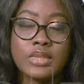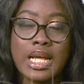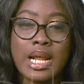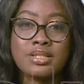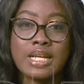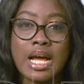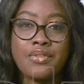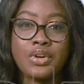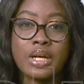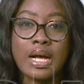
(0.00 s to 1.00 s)
and outside
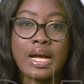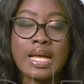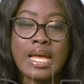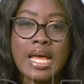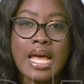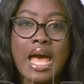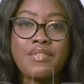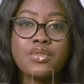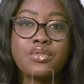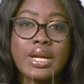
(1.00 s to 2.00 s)
Africa.
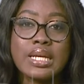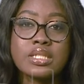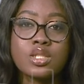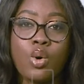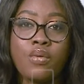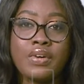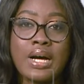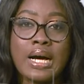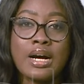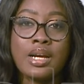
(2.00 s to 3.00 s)
Heavy rains
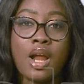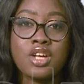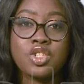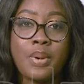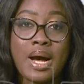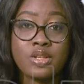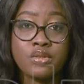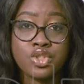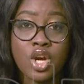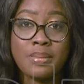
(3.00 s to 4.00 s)
over large parts
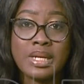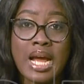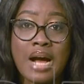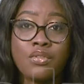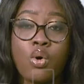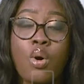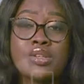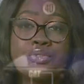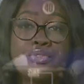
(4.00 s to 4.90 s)
of Germany have caused